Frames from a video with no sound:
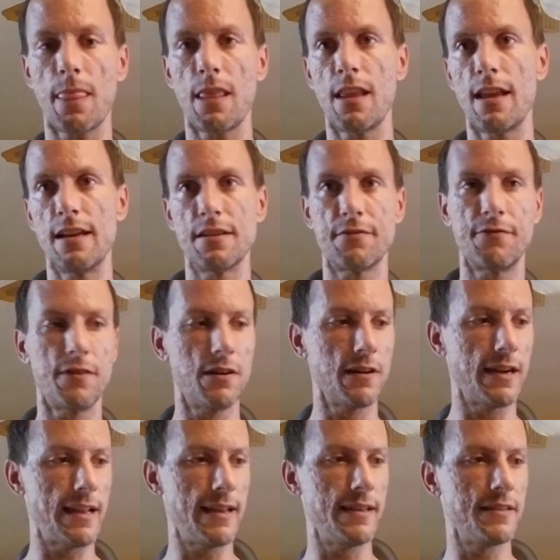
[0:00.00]
as far
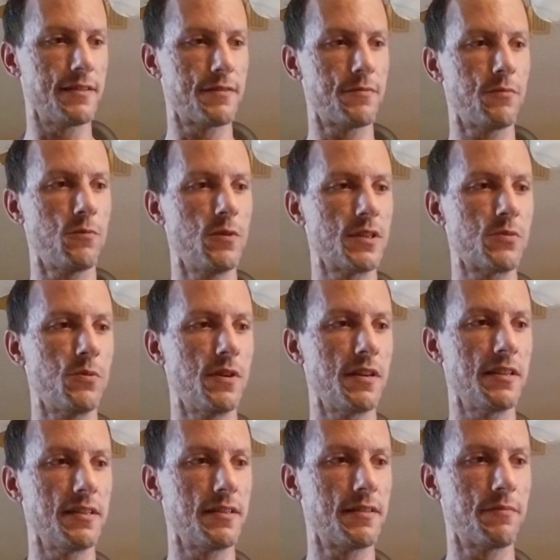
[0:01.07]
as which one
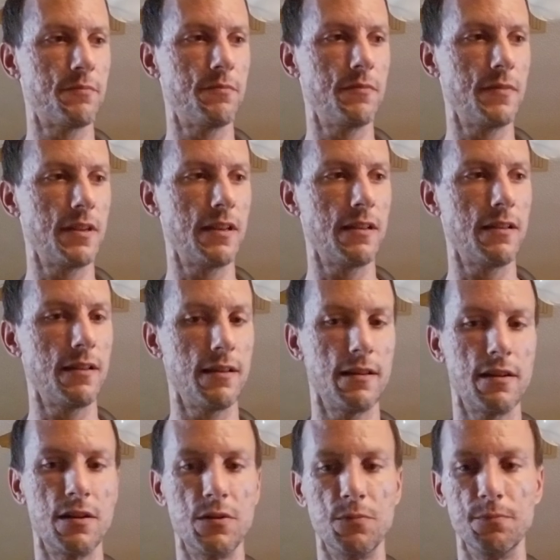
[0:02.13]
is, you
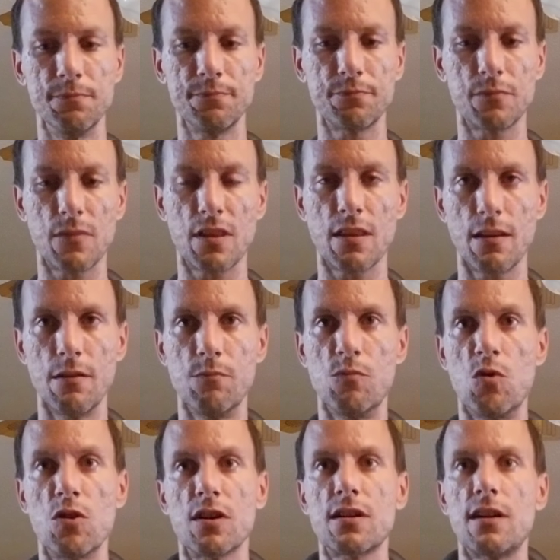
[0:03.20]
know,
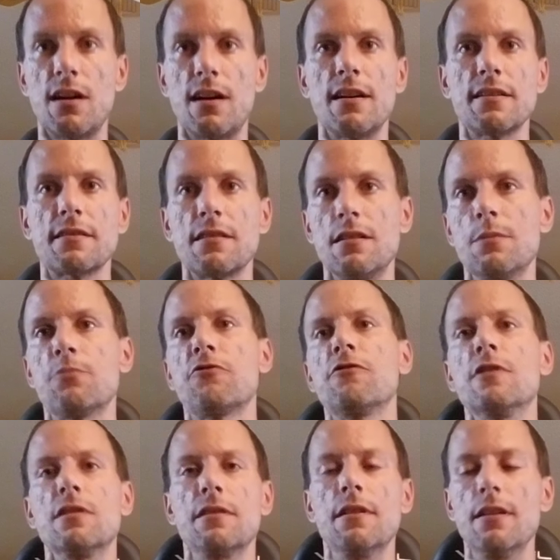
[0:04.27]
more cost up
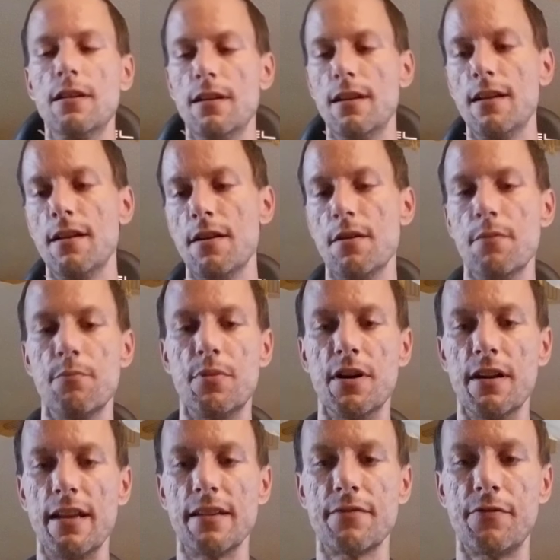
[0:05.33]
front.
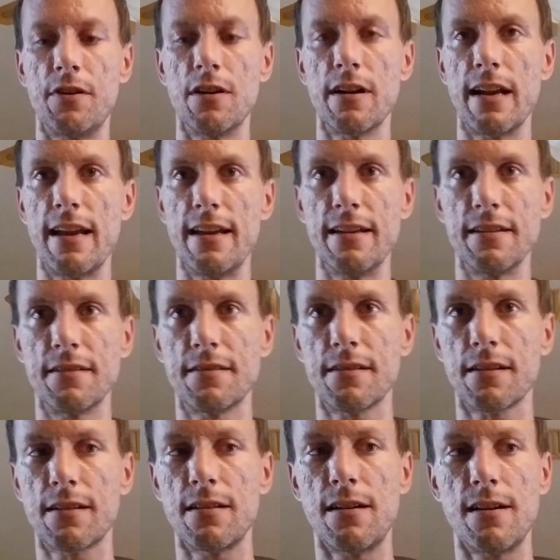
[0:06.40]
But as far as
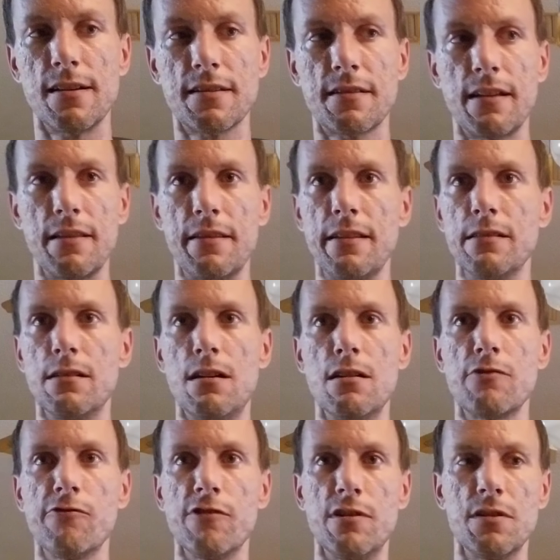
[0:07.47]
cost in the
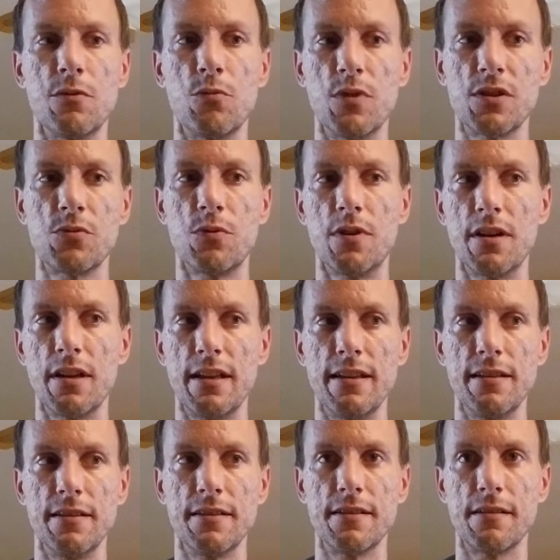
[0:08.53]
long run, which one
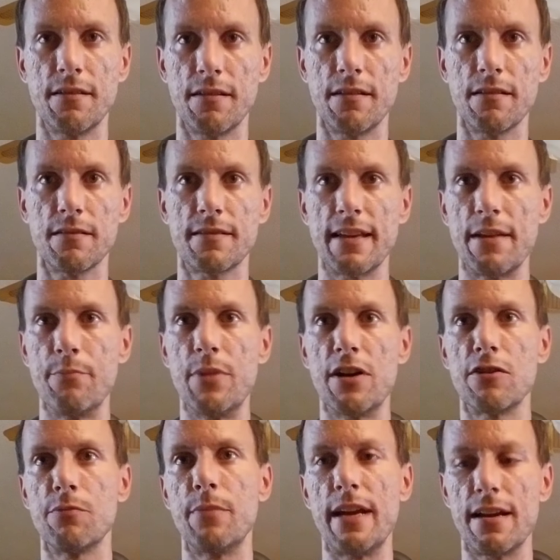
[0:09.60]
is, say,
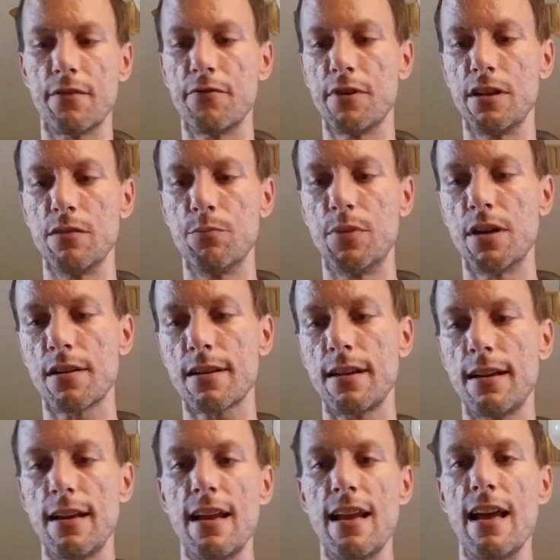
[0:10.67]
better bang for your buck?
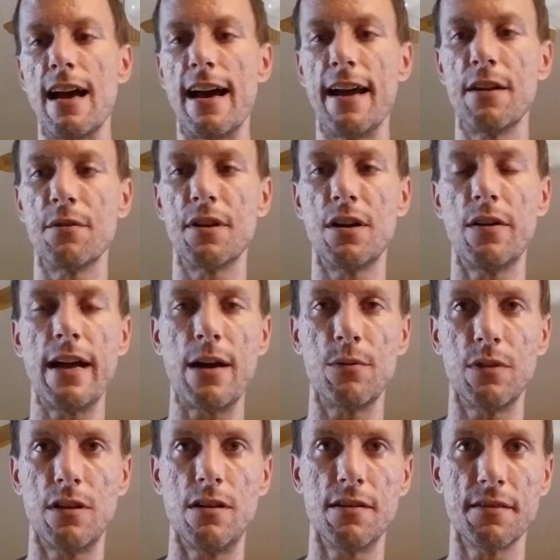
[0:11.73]
I don't know how
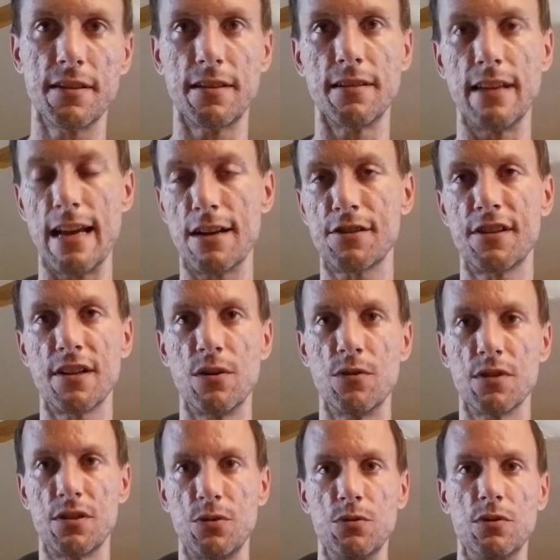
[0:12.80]
long this is actually
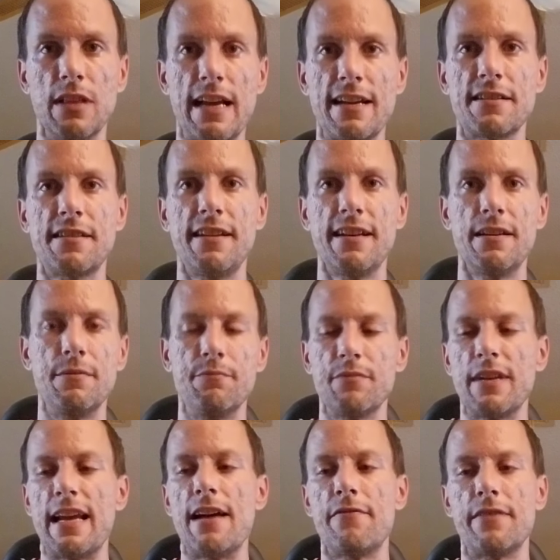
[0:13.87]
going to last yet. I
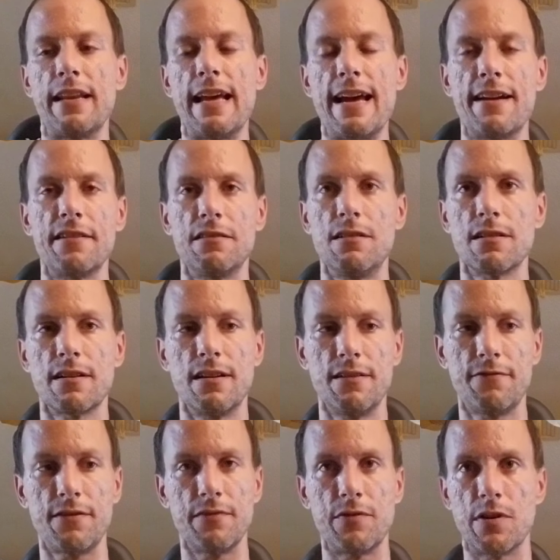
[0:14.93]
haven't had it long
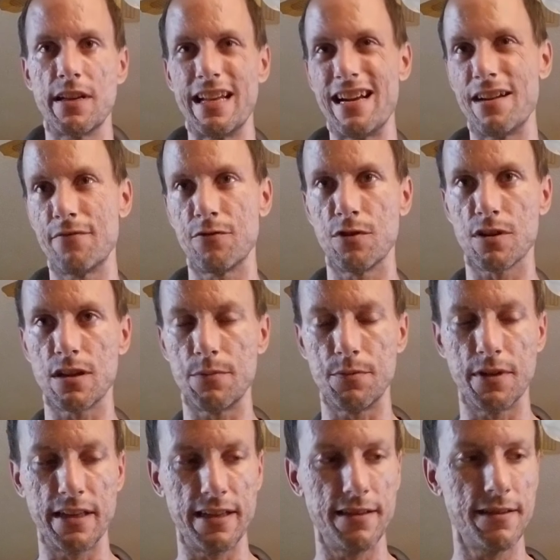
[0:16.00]
enough. I've only had it for a couple
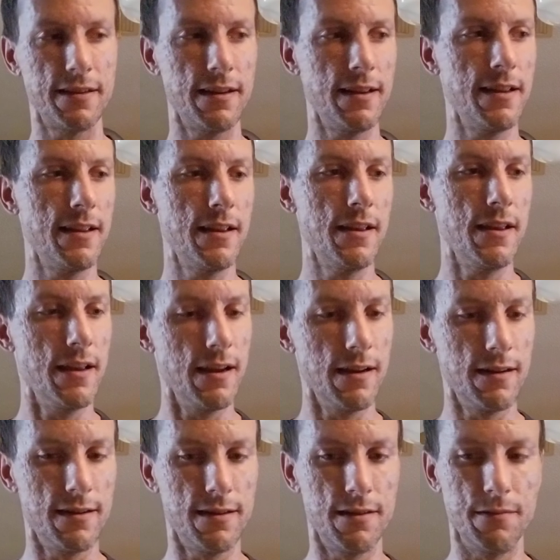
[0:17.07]
days.
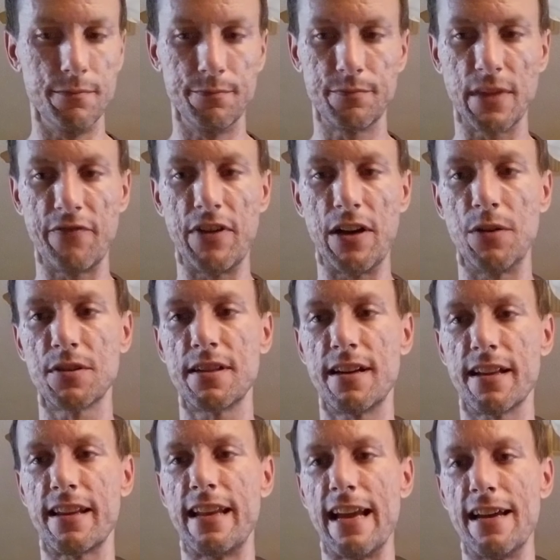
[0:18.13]
If I was going to
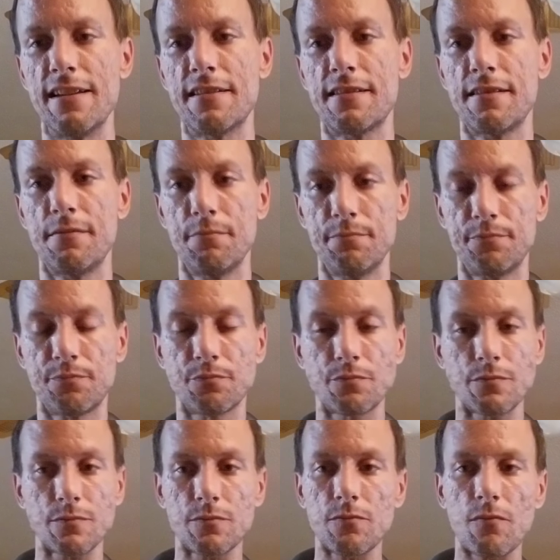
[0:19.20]
guess,
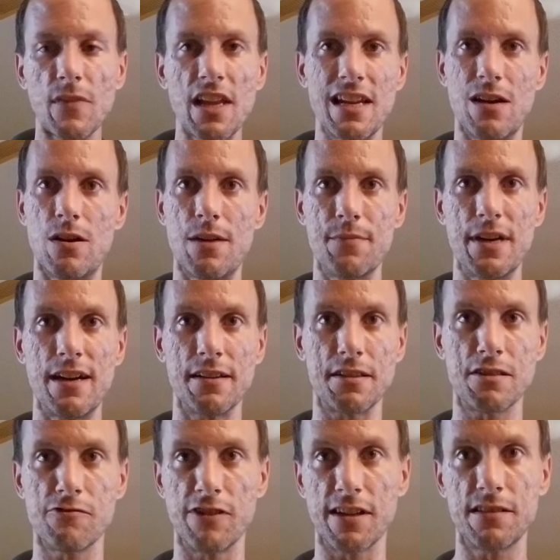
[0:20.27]
now I'm not
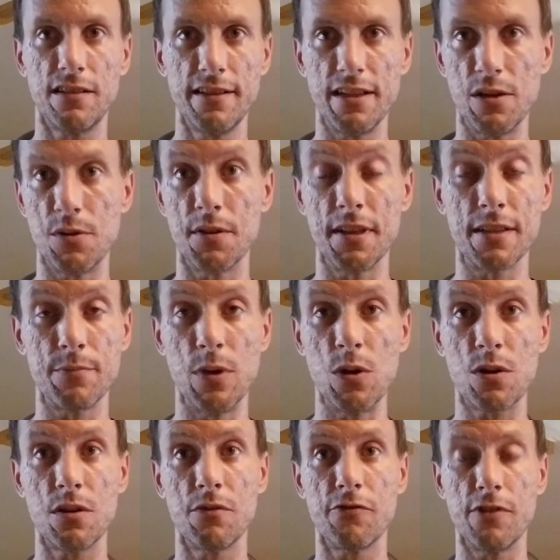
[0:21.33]
strictly only
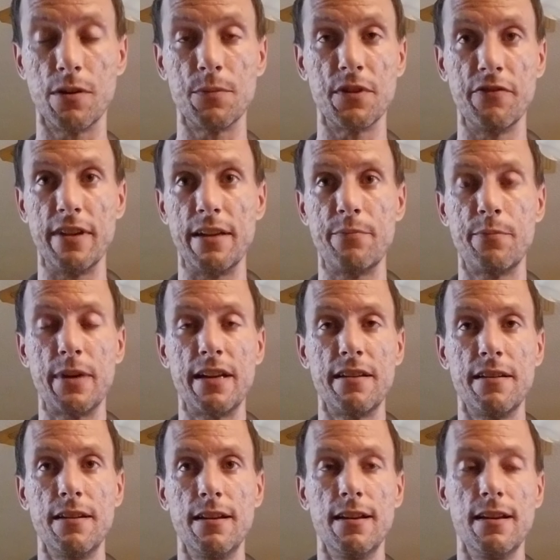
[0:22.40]
smoking from the vape pen.